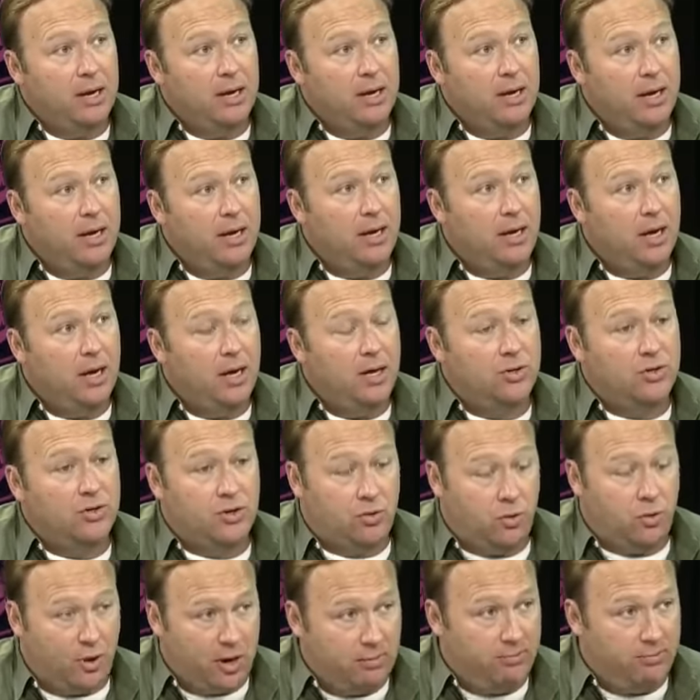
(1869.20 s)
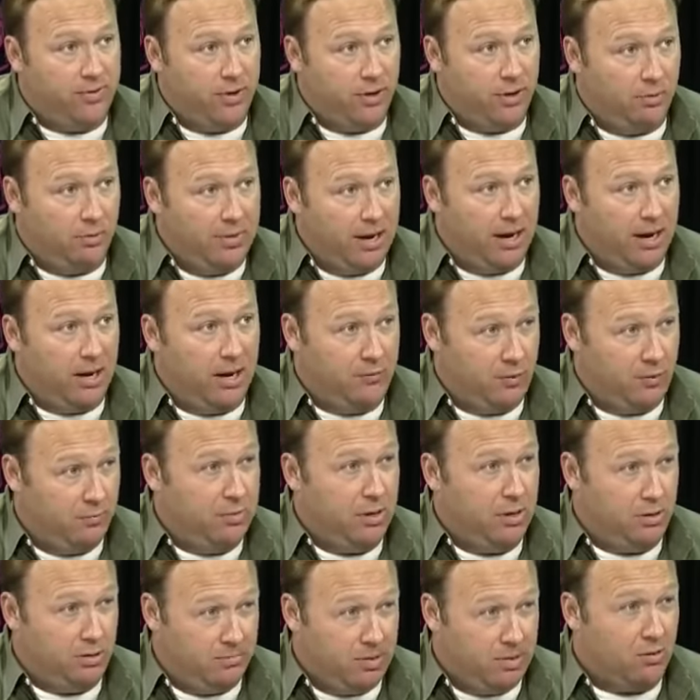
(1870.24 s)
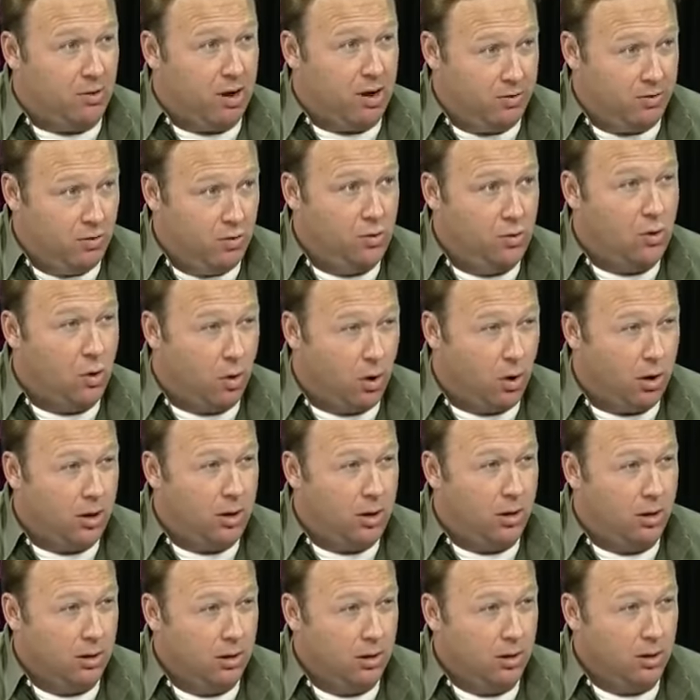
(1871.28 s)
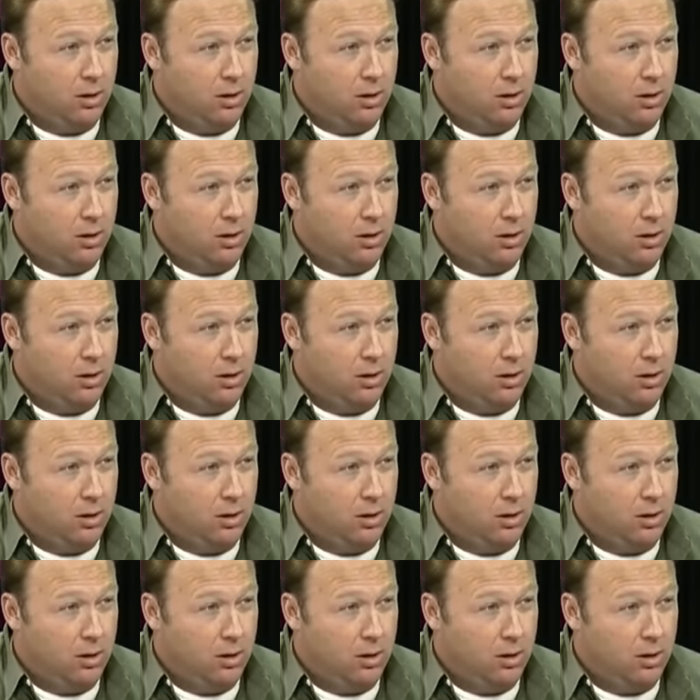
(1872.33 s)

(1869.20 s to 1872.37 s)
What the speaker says: I mean, it is Creepville, man. Have you been around New York?